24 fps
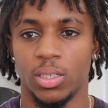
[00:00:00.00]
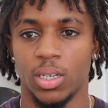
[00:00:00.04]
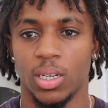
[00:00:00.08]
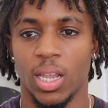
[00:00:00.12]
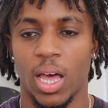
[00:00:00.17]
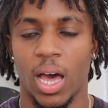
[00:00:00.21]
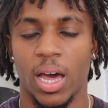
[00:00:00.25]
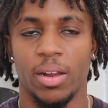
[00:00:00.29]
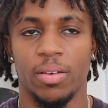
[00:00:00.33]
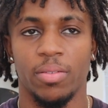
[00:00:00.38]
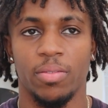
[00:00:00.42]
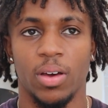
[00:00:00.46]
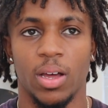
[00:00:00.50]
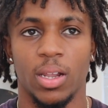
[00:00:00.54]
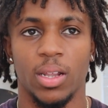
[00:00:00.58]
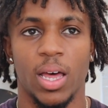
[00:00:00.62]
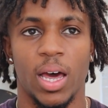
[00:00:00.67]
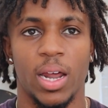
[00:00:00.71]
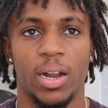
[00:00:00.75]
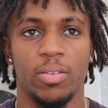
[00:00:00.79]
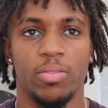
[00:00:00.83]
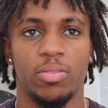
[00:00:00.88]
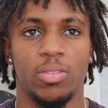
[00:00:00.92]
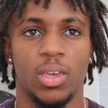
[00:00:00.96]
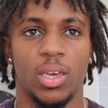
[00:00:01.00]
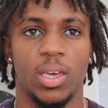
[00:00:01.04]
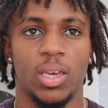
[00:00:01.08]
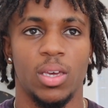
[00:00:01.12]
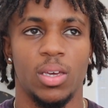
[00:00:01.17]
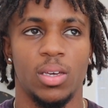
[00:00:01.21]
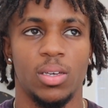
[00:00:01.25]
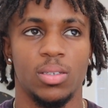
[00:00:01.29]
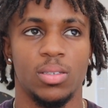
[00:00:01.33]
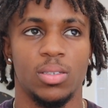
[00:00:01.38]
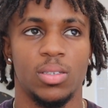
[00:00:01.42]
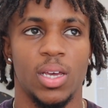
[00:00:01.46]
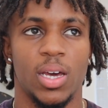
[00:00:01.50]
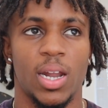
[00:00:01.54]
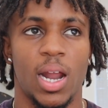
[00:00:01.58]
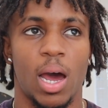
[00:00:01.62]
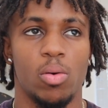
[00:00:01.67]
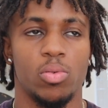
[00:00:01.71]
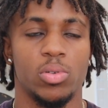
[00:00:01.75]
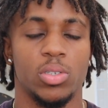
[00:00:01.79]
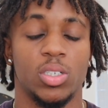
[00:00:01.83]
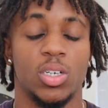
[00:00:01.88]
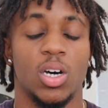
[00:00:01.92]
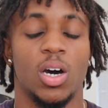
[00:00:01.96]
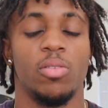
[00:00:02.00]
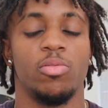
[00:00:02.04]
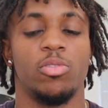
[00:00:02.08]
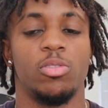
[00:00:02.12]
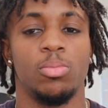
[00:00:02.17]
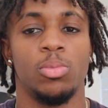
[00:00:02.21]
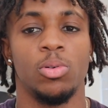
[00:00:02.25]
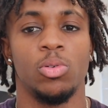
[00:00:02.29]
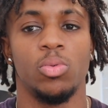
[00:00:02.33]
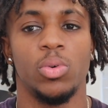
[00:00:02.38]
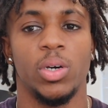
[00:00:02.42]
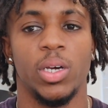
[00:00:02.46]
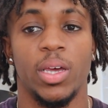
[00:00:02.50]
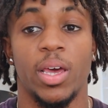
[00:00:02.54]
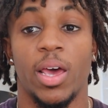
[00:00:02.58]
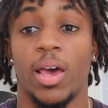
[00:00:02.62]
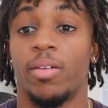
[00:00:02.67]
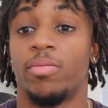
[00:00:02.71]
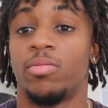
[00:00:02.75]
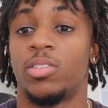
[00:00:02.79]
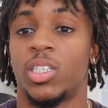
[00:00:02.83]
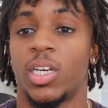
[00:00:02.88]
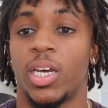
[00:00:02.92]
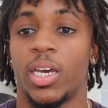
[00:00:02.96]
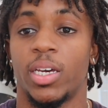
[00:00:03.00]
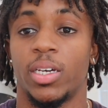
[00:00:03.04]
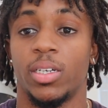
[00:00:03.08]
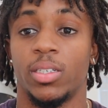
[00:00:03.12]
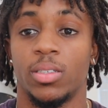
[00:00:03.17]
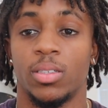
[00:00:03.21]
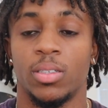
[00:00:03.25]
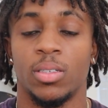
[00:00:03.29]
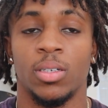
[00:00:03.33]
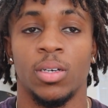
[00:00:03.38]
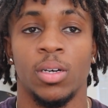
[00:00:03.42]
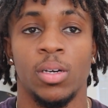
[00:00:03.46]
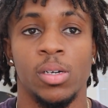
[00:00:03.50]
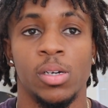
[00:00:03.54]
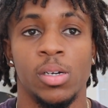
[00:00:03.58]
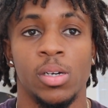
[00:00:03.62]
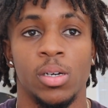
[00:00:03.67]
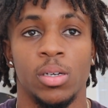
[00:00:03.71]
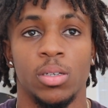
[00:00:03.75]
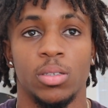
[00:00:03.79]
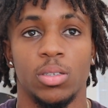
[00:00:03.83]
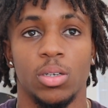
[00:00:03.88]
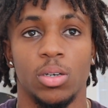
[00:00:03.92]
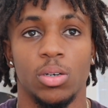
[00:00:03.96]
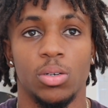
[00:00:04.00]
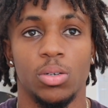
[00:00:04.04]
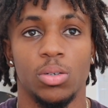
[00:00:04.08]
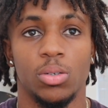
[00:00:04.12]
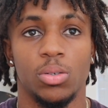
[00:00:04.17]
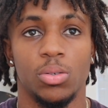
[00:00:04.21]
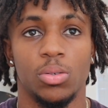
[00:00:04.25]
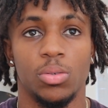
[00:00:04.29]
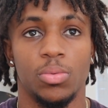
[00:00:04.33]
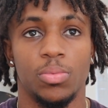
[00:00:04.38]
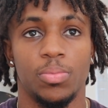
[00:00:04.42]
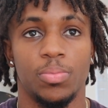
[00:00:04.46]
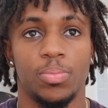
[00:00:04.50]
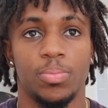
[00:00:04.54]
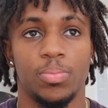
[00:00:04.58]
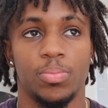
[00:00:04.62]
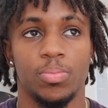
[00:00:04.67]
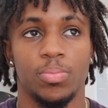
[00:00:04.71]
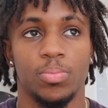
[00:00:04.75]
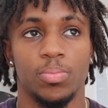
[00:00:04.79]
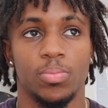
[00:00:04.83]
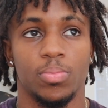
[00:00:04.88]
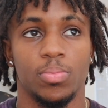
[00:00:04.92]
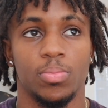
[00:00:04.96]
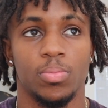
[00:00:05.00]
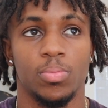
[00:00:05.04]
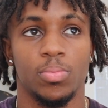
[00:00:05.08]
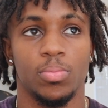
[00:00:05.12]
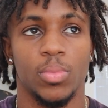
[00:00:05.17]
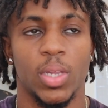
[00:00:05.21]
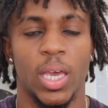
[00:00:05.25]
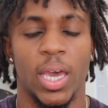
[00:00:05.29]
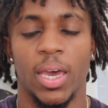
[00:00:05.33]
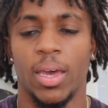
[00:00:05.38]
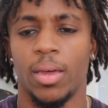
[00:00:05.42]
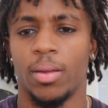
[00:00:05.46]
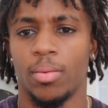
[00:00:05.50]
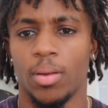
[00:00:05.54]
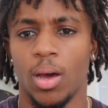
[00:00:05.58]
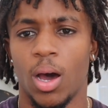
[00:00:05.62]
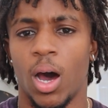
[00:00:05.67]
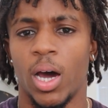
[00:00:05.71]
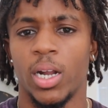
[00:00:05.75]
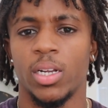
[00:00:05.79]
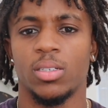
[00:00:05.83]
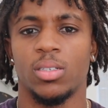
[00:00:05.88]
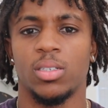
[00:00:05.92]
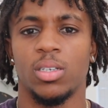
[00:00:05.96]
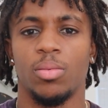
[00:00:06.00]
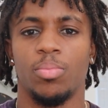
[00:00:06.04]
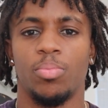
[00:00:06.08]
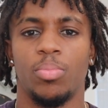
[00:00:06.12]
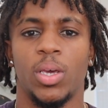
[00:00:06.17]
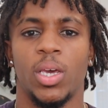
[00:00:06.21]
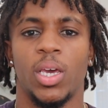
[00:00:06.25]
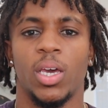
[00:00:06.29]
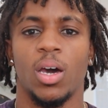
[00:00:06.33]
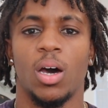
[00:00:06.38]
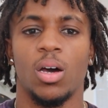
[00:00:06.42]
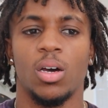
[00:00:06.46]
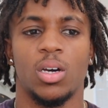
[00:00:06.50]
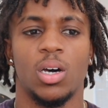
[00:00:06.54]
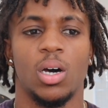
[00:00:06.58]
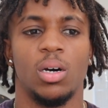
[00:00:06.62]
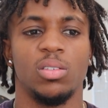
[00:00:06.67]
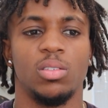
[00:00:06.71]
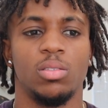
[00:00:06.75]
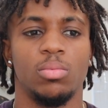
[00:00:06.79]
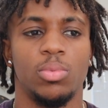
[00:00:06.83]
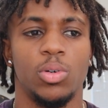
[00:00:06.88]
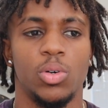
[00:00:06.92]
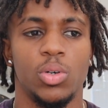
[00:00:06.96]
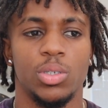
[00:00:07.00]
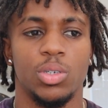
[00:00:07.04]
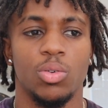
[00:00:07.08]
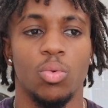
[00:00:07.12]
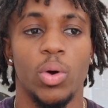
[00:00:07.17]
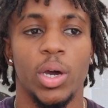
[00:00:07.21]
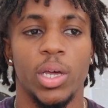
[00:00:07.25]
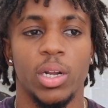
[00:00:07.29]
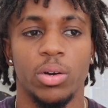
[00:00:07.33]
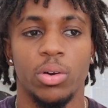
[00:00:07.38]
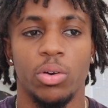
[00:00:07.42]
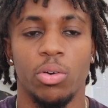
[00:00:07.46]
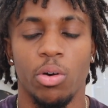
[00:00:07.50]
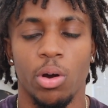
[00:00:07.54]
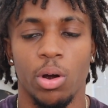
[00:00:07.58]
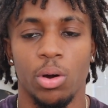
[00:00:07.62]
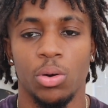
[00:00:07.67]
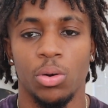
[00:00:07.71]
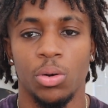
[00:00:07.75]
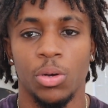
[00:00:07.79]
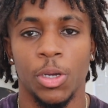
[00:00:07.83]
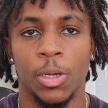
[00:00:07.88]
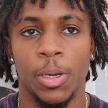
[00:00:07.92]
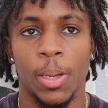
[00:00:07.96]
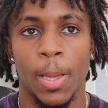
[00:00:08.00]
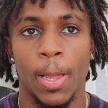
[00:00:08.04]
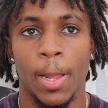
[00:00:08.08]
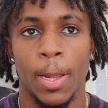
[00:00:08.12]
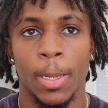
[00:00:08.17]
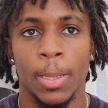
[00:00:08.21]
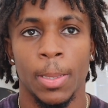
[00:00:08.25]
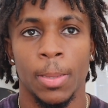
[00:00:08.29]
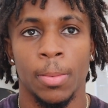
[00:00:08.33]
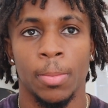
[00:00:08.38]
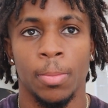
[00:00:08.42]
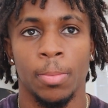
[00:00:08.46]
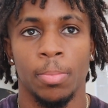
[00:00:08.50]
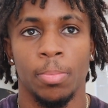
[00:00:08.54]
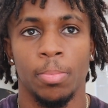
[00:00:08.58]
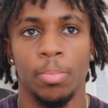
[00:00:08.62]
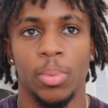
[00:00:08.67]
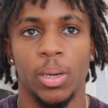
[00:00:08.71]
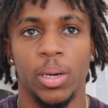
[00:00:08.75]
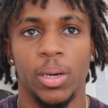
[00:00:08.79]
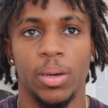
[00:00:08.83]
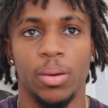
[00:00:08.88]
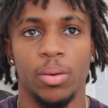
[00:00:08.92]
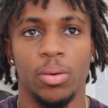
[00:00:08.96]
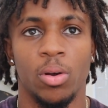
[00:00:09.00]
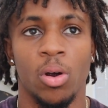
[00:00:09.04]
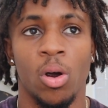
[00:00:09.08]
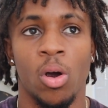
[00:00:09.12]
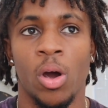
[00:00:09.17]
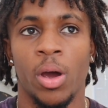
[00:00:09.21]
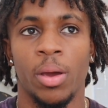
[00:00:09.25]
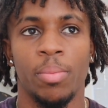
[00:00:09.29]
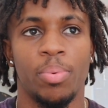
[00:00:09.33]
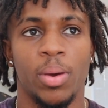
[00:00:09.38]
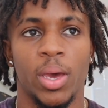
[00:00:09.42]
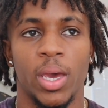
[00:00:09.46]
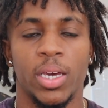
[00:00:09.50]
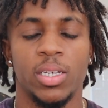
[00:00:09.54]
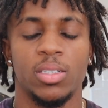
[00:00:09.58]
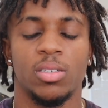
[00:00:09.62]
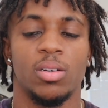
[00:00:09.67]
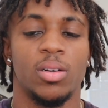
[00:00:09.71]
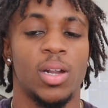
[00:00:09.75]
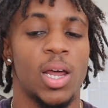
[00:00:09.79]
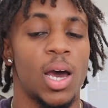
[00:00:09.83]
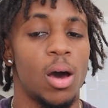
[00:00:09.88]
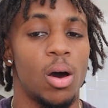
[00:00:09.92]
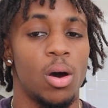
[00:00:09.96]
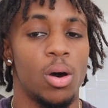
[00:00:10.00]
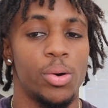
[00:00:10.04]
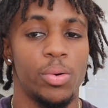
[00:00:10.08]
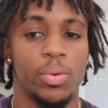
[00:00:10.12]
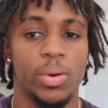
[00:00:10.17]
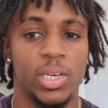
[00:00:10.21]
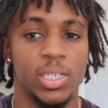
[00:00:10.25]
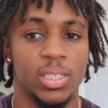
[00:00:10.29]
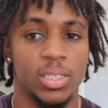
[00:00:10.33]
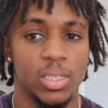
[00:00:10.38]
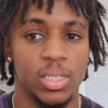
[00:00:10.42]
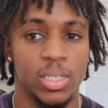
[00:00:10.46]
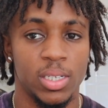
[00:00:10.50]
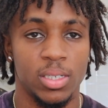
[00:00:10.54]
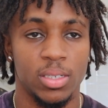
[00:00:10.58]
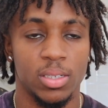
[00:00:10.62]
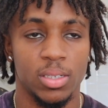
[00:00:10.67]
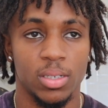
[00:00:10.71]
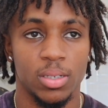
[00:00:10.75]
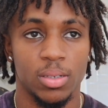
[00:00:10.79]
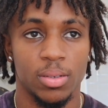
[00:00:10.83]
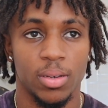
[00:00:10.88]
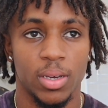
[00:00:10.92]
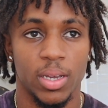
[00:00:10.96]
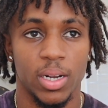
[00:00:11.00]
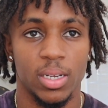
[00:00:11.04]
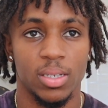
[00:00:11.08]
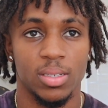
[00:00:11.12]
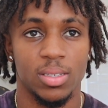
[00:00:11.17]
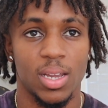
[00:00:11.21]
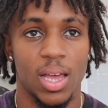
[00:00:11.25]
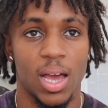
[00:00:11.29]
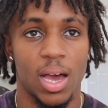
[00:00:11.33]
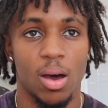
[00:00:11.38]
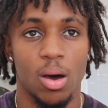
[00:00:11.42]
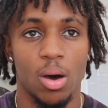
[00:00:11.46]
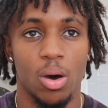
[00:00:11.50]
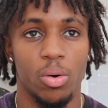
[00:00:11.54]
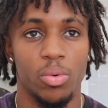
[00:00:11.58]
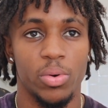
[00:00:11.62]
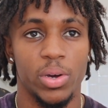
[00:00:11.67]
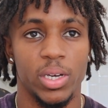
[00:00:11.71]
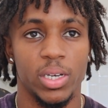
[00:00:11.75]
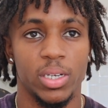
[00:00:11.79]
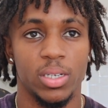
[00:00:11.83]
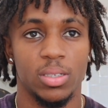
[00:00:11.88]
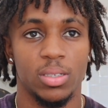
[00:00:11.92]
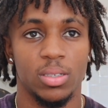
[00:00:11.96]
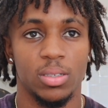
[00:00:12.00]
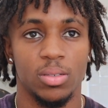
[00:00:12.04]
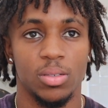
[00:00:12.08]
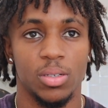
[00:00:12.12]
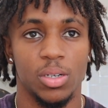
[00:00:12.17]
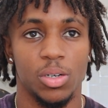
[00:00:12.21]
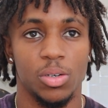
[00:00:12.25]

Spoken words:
A lot of things that I was comfortable with have changed. So, and honestly, being uncomfortable is a way to grow. But growing pains are not always easy, and it's not always, the